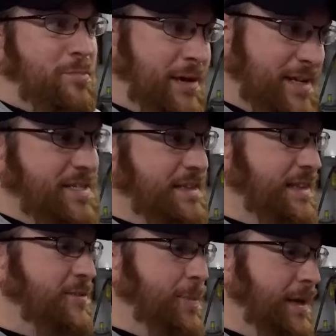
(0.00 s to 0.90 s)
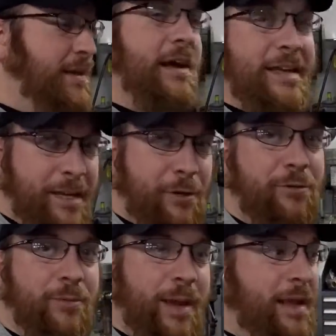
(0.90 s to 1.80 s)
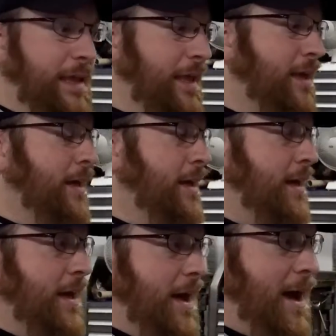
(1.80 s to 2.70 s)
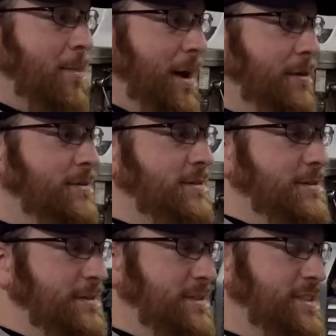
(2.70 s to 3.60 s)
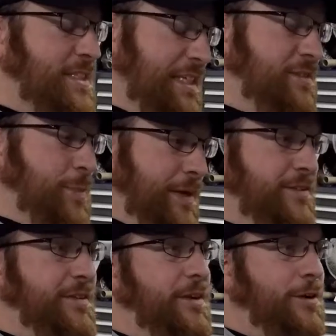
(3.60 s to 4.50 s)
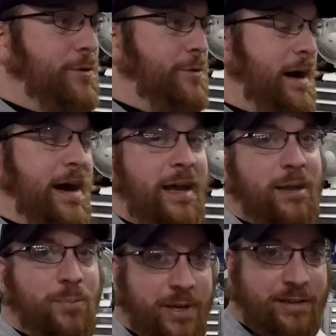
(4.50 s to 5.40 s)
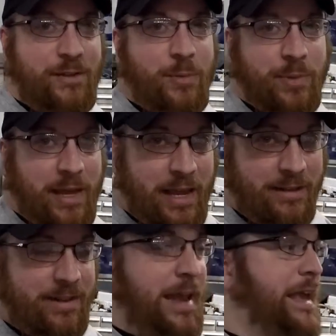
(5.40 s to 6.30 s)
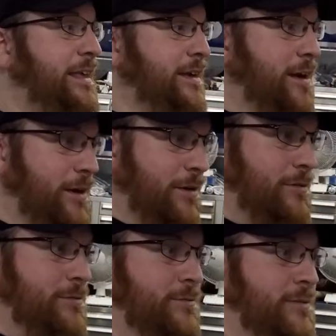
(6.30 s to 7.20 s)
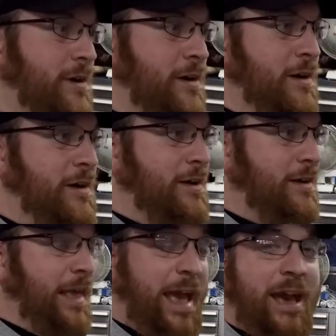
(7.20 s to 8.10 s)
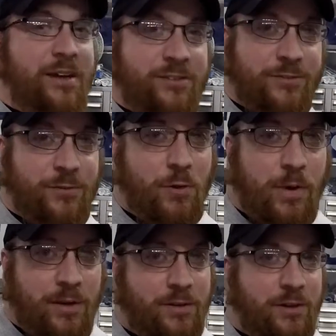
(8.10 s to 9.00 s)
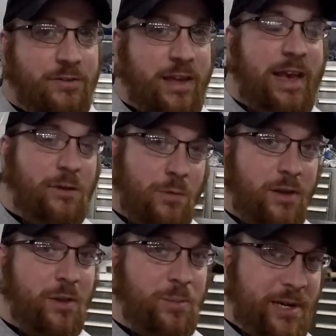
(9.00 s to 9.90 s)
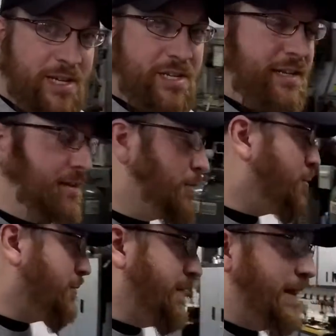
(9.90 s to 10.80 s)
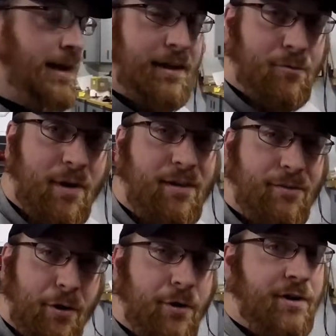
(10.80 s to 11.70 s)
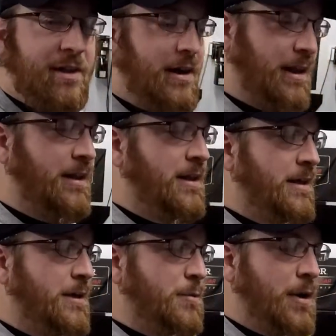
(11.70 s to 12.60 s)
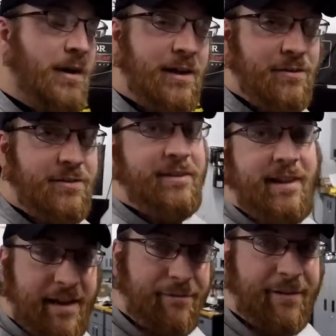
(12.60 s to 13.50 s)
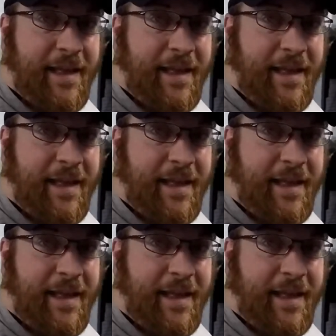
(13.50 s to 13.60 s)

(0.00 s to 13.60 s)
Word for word: project that's been a year in the making. About six months ago, I picked up a tank of gas for a welder because I had a welding project on the Corvette. I had to weld a tow hook on it. Well, I used the tank for